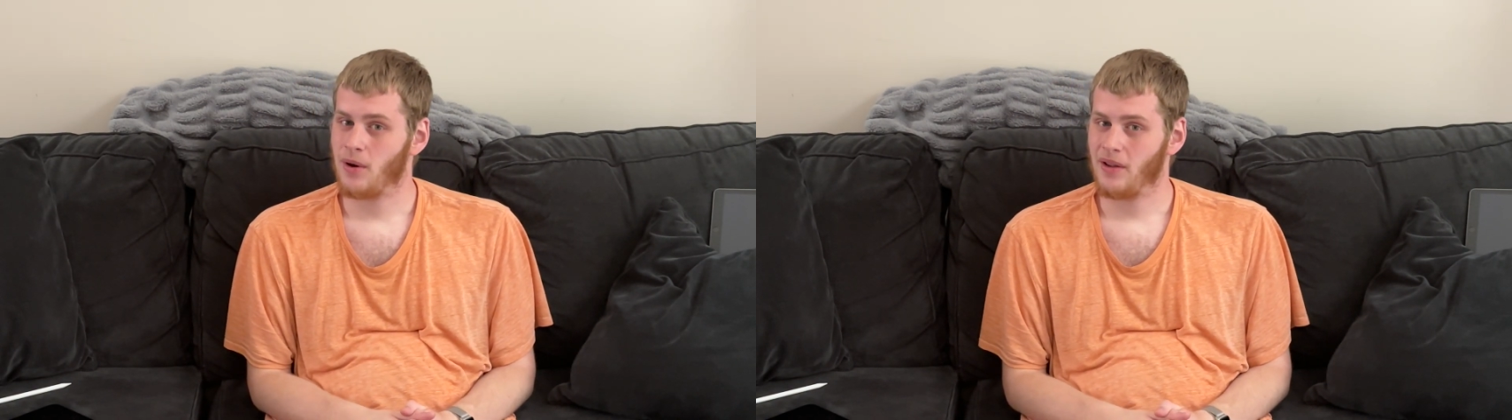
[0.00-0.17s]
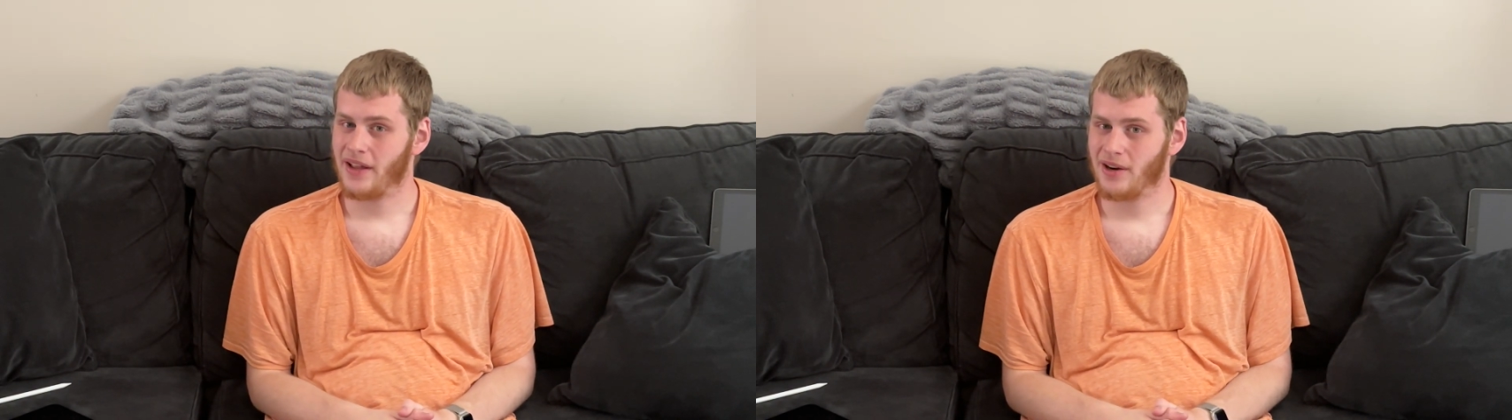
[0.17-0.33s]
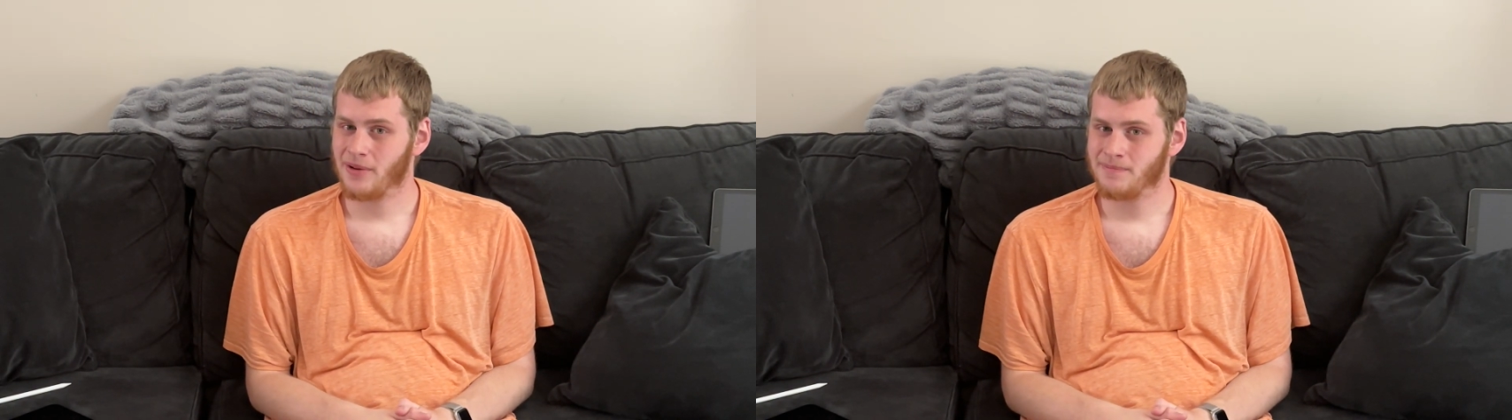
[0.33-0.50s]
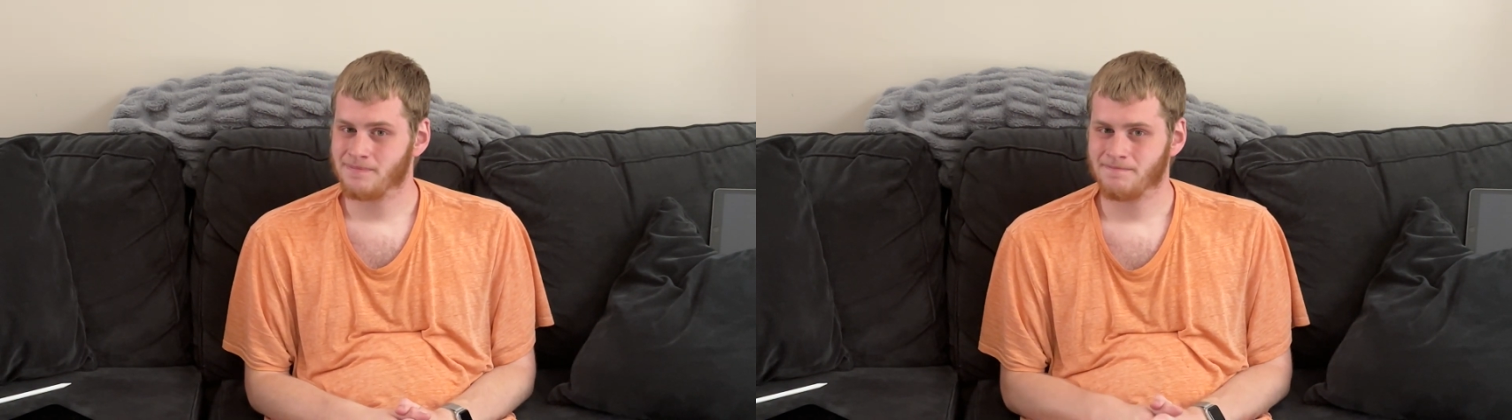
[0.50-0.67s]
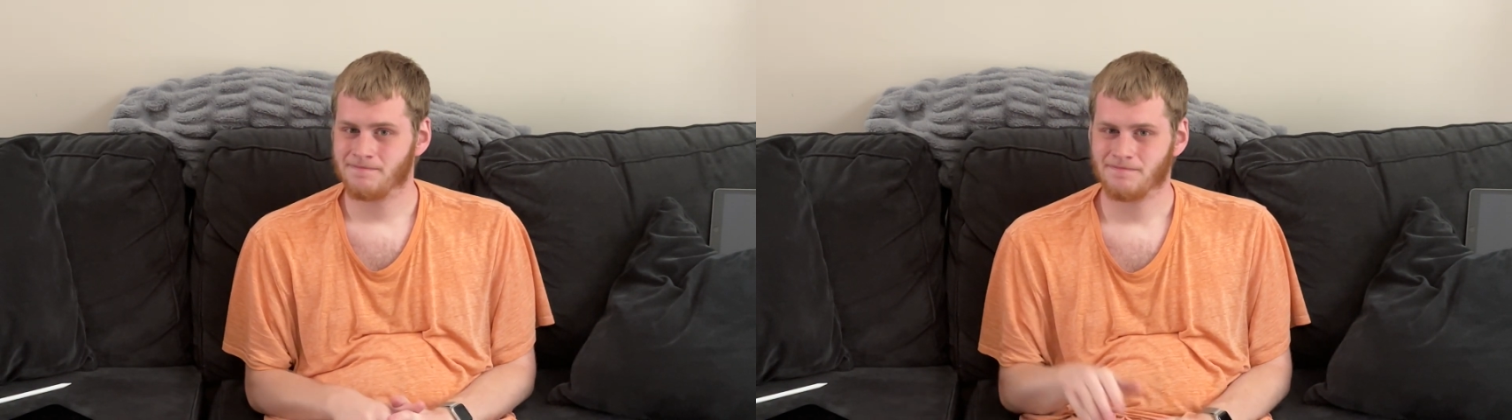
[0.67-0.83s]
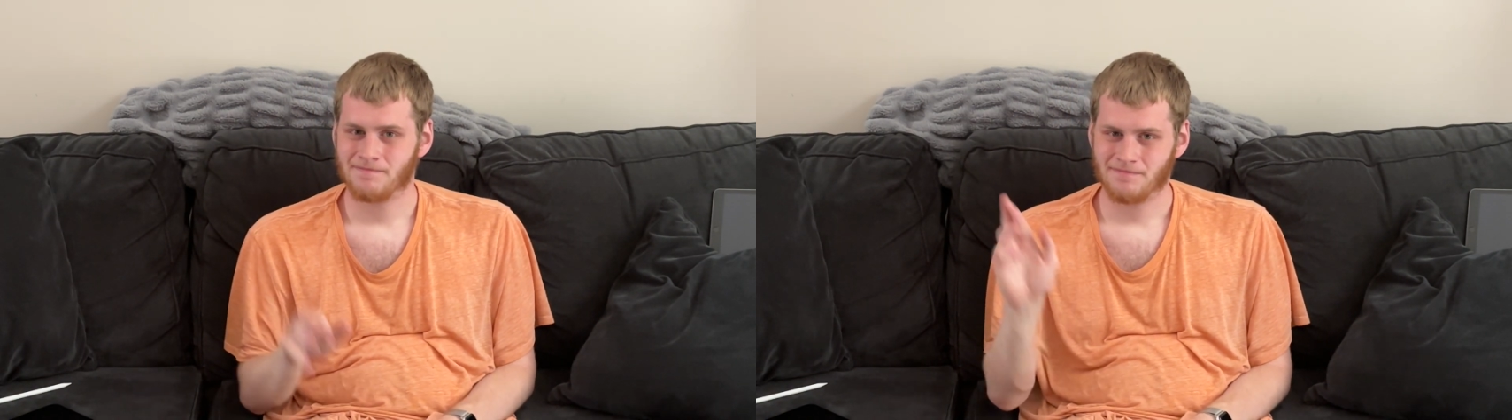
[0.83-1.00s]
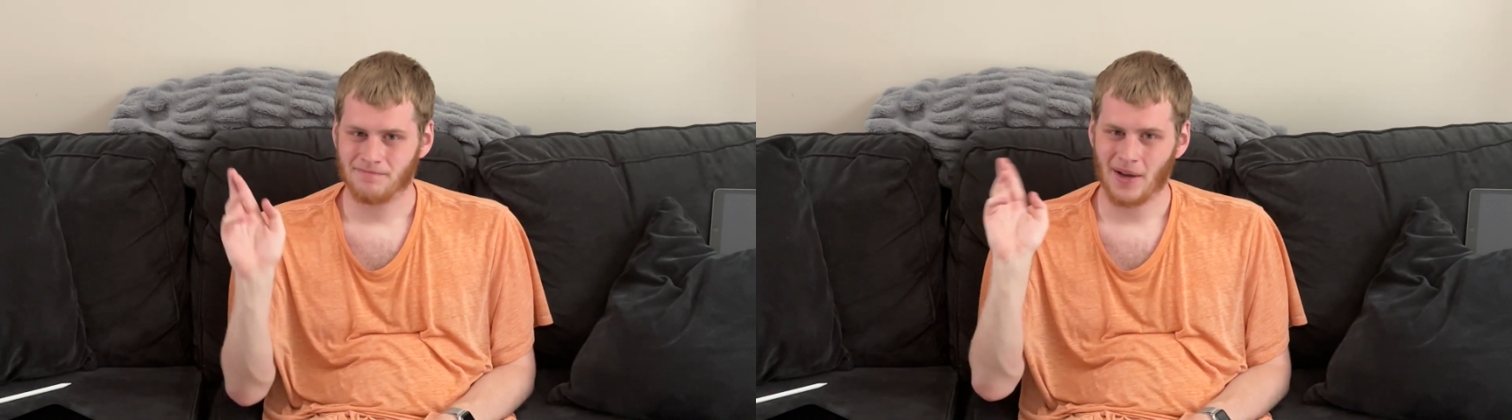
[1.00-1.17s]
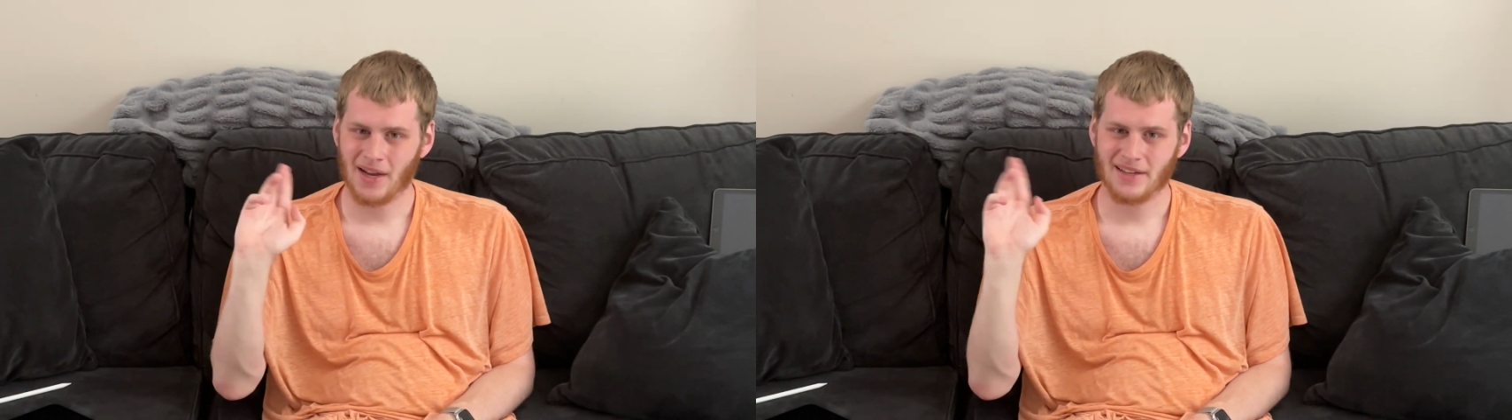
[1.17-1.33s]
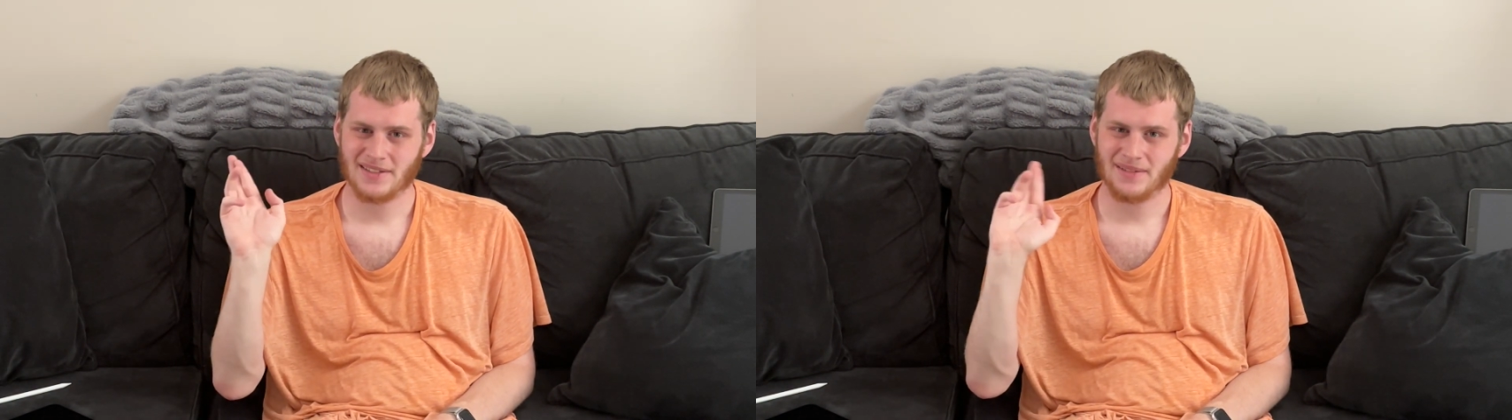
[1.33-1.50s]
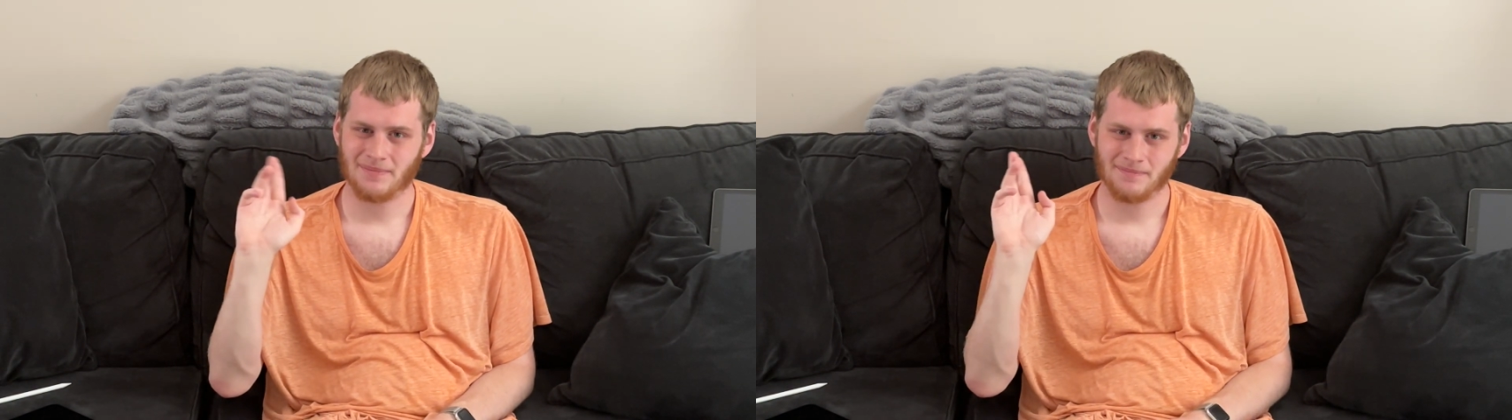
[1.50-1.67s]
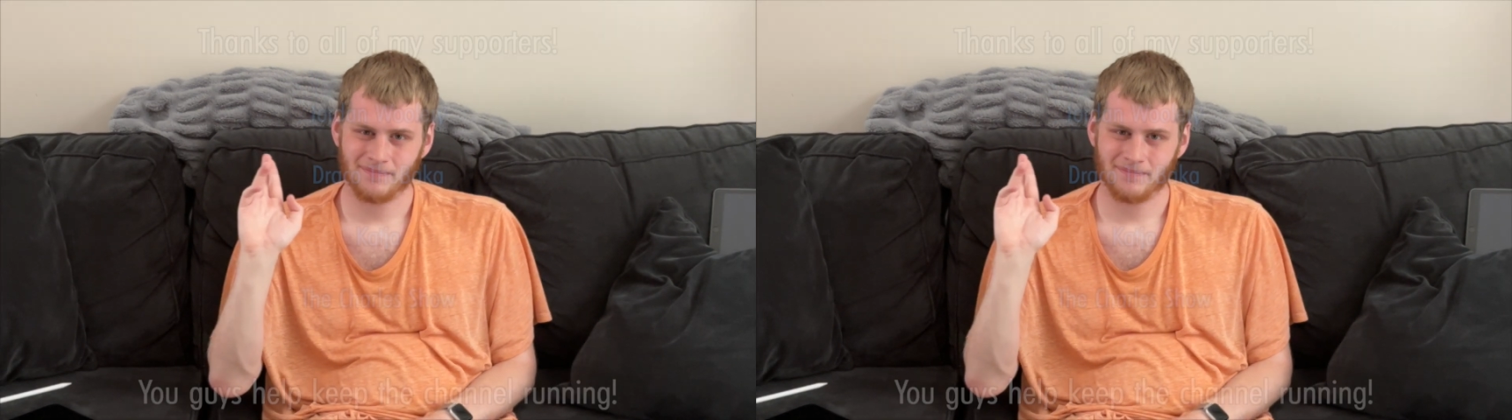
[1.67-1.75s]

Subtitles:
all later. Bye guys.